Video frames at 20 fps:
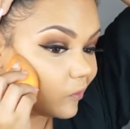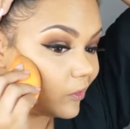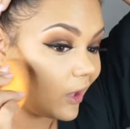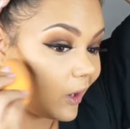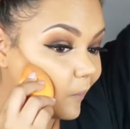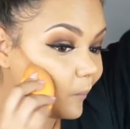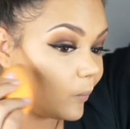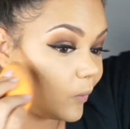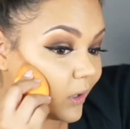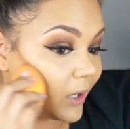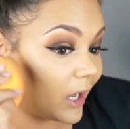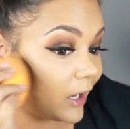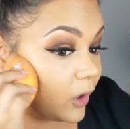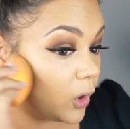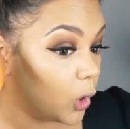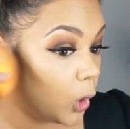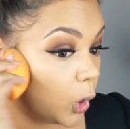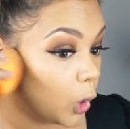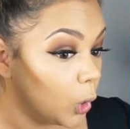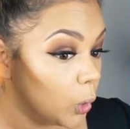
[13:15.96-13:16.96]
than when I
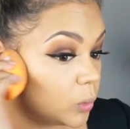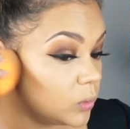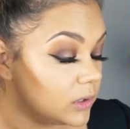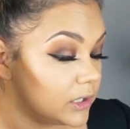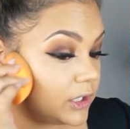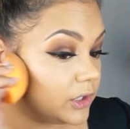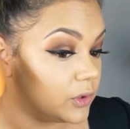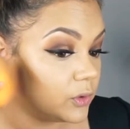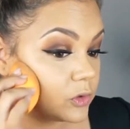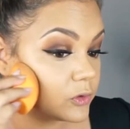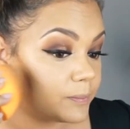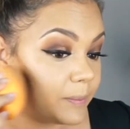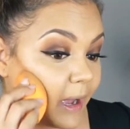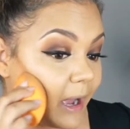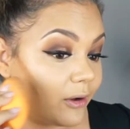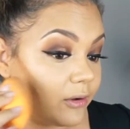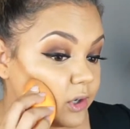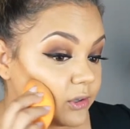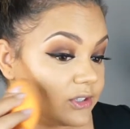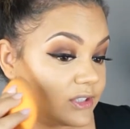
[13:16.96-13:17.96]
only use
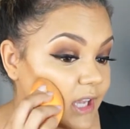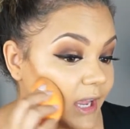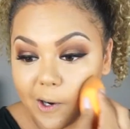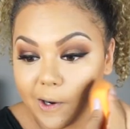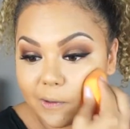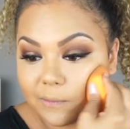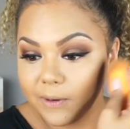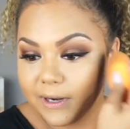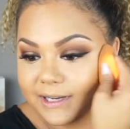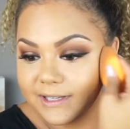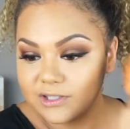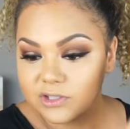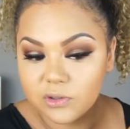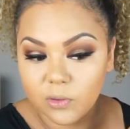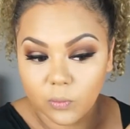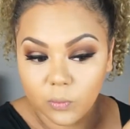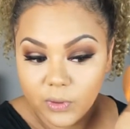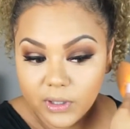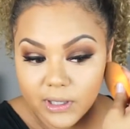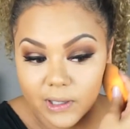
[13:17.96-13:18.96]
powders. Alrighty,
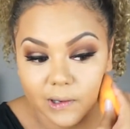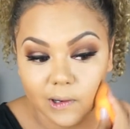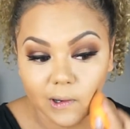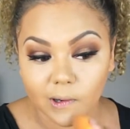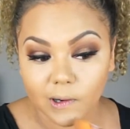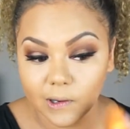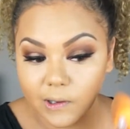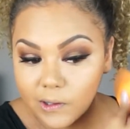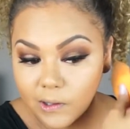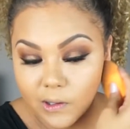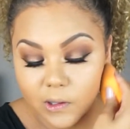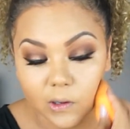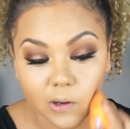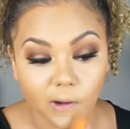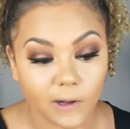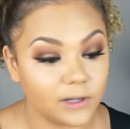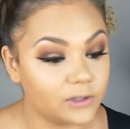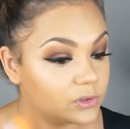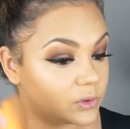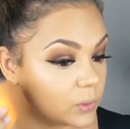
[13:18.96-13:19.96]
so we are
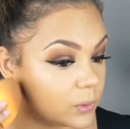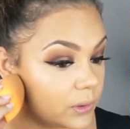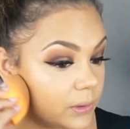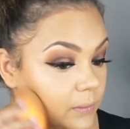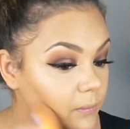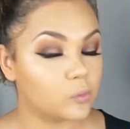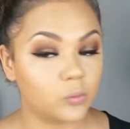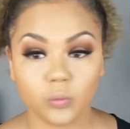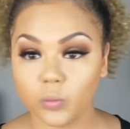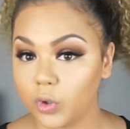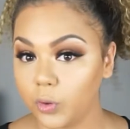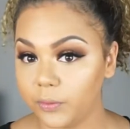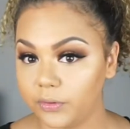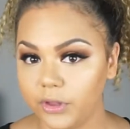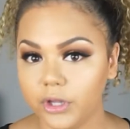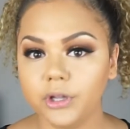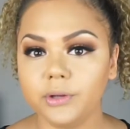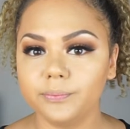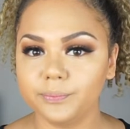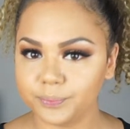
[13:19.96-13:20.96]
contoured. What do we
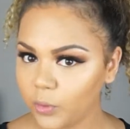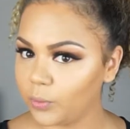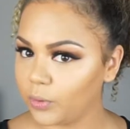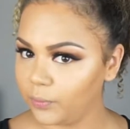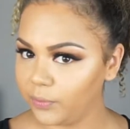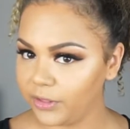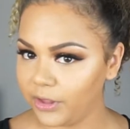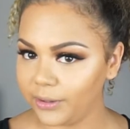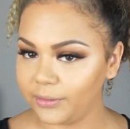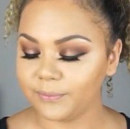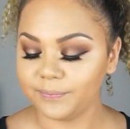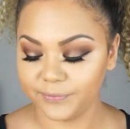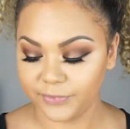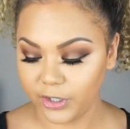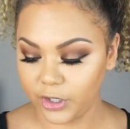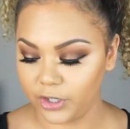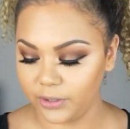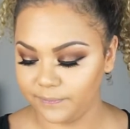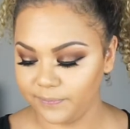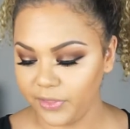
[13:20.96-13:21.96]
think? What do we think?
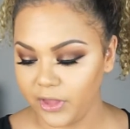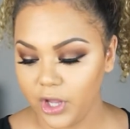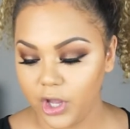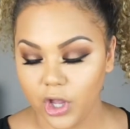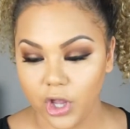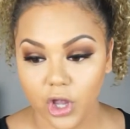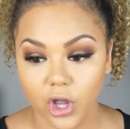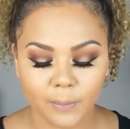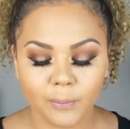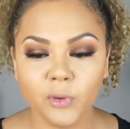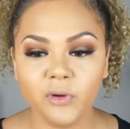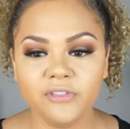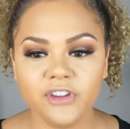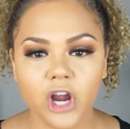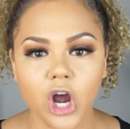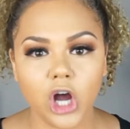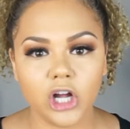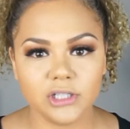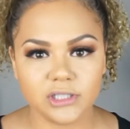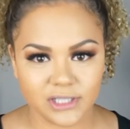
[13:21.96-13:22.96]
Good. Moving
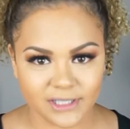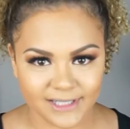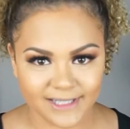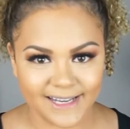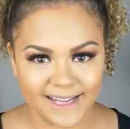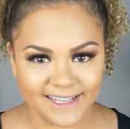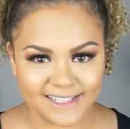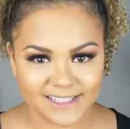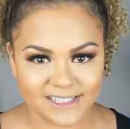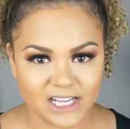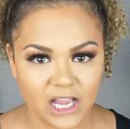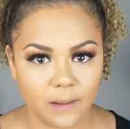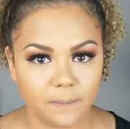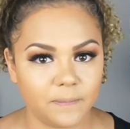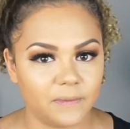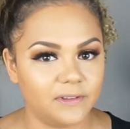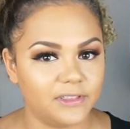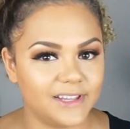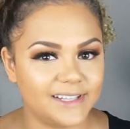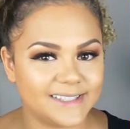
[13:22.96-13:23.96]
on to the next step.
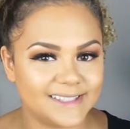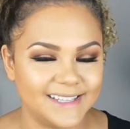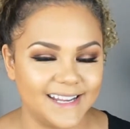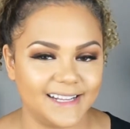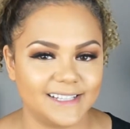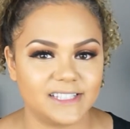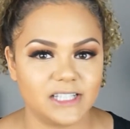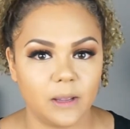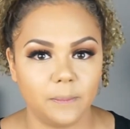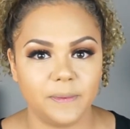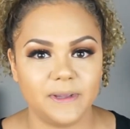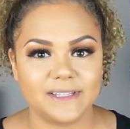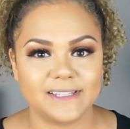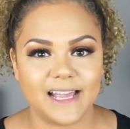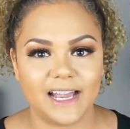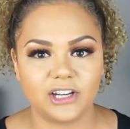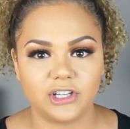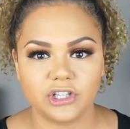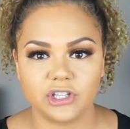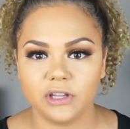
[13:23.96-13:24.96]
This next step is
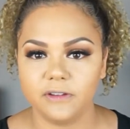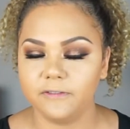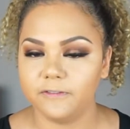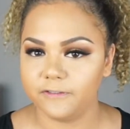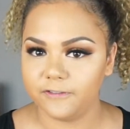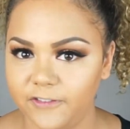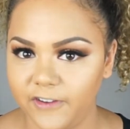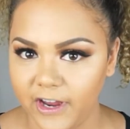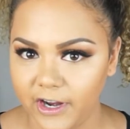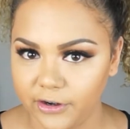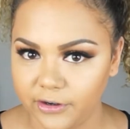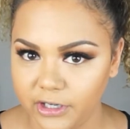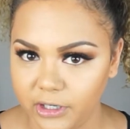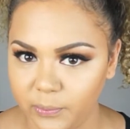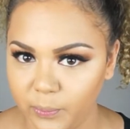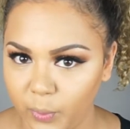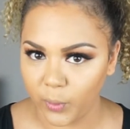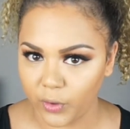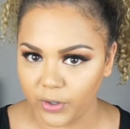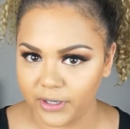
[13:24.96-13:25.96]
actually very
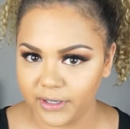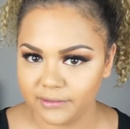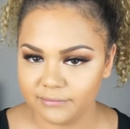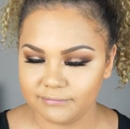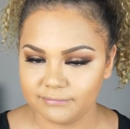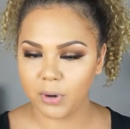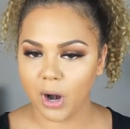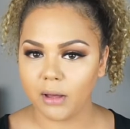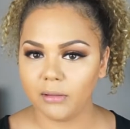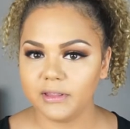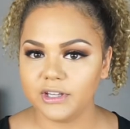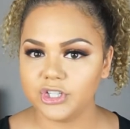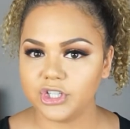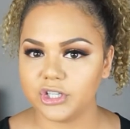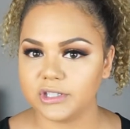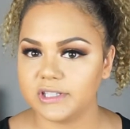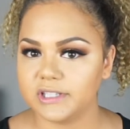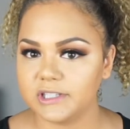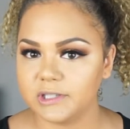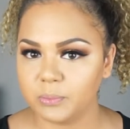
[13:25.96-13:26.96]
important. Probably
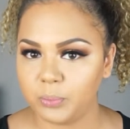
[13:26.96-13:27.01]
just as